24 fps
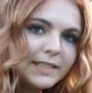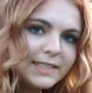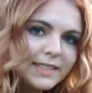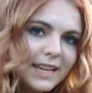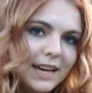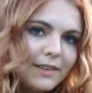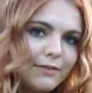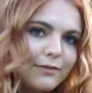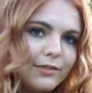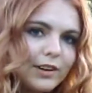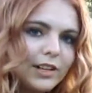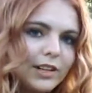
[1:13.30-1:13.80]

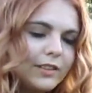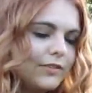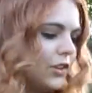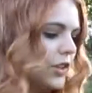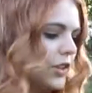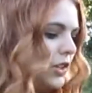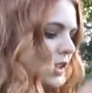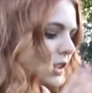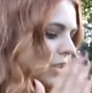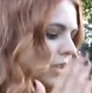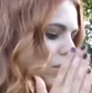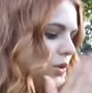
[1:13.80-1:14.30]
sat in front of you
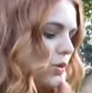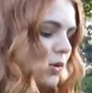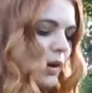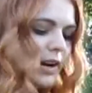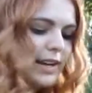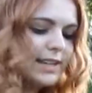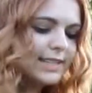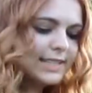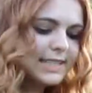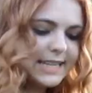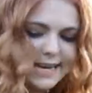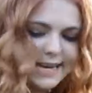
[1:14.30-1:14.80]
in a
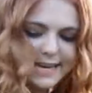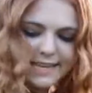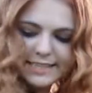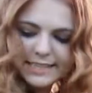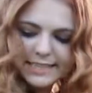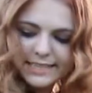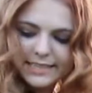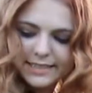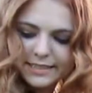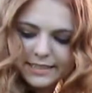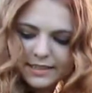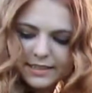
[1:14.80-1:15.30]
square
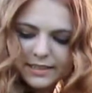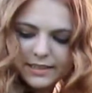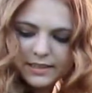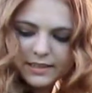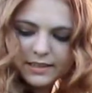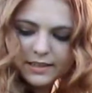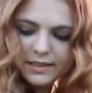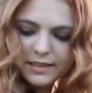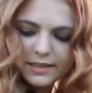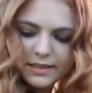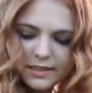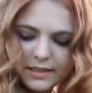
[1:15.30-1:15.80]
sit,
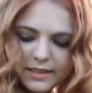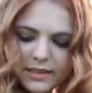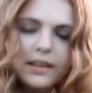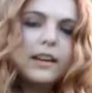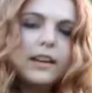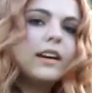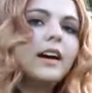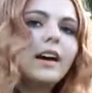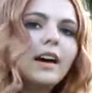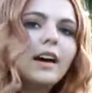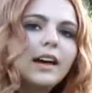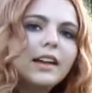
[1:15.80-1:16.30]

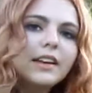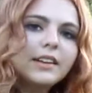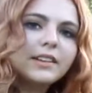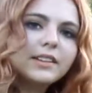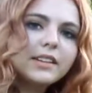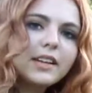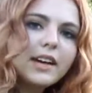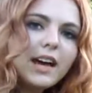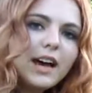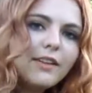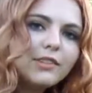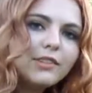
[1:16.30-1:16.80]
and
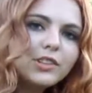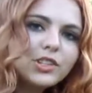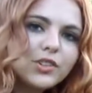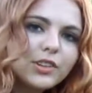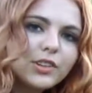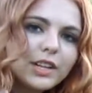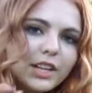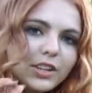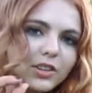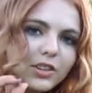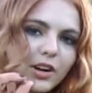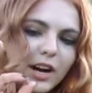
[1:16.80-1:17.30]
have a
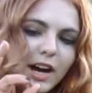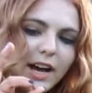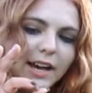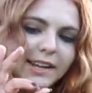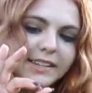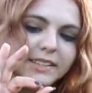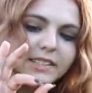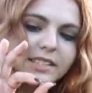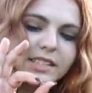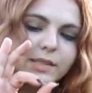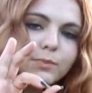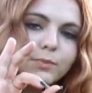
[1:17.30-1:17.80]
treat in your
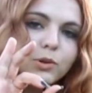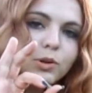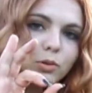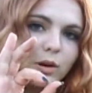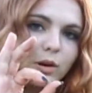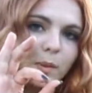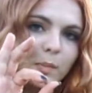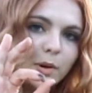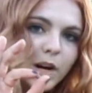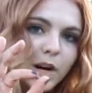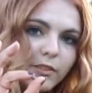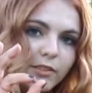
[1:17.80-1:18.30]
hand, a small
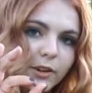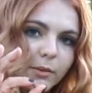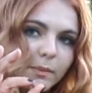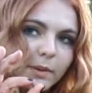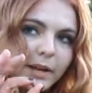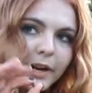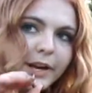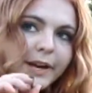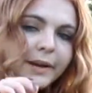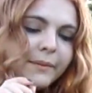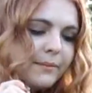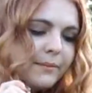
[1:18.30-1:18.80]
one
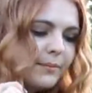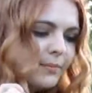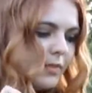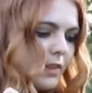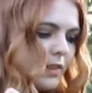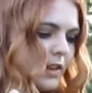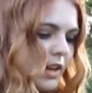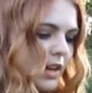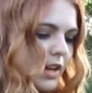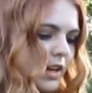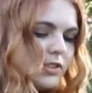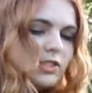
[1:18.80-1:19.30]
preferably,
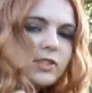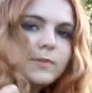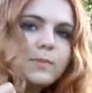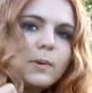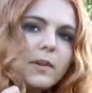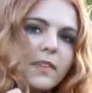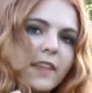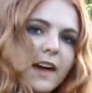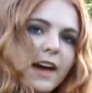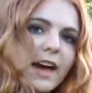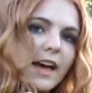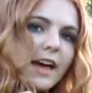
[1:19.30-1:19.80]
and just
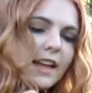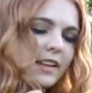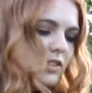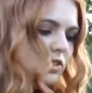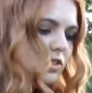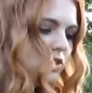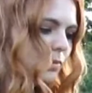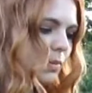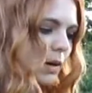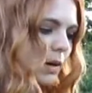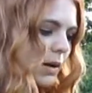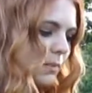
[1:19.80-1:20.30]
put the hand
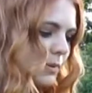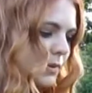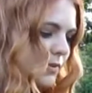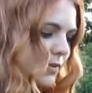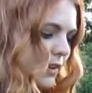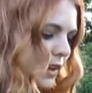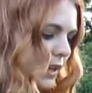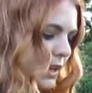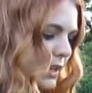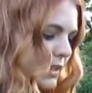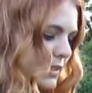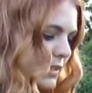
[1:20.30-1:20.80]
to your pup's
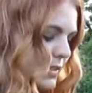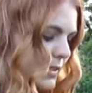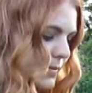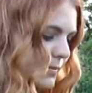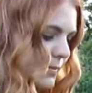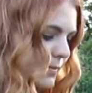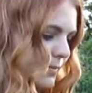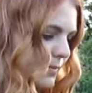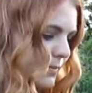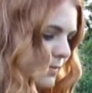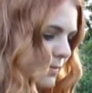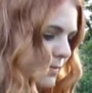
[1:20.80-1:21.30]
face.
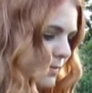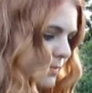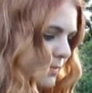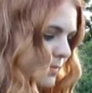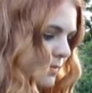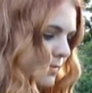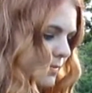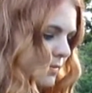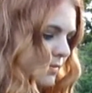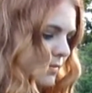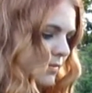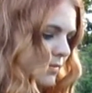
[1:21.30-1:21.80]

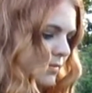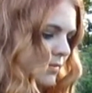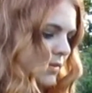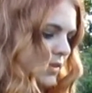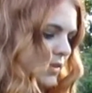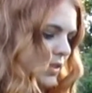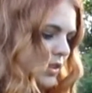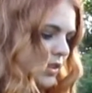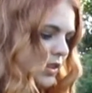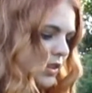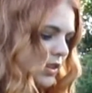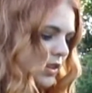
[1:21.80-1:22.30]

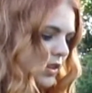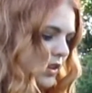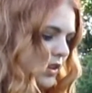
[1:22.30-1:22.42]
Good